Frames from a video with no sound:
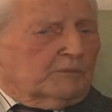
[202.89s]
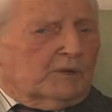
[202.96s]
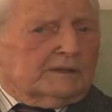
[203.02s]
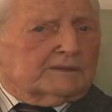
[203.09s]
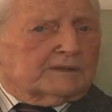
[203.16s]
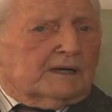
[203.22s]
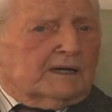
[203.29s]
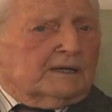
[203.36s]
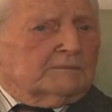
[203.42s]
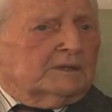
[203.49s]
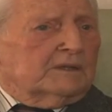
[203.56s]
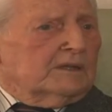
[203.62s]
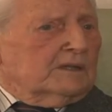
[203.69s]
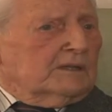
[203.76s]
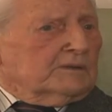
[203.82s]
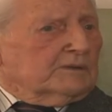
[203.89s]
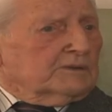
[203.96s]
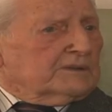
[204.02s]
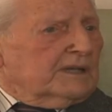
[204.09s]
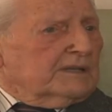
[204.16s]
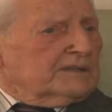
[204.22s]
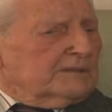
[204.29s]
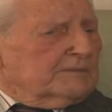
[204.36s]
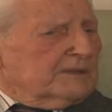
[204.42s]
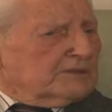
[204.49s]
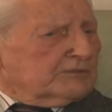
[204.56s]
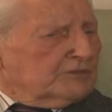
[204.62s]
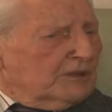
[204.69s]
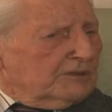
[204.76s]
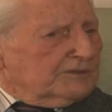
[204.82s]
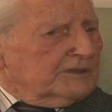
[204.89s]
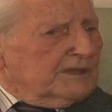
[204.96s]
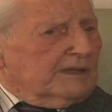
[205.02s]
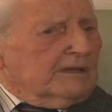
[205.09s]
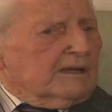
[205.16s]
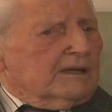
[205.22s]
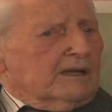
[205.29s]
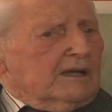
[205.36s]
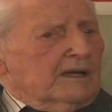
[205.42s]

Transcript: One time there was HMS Rodney,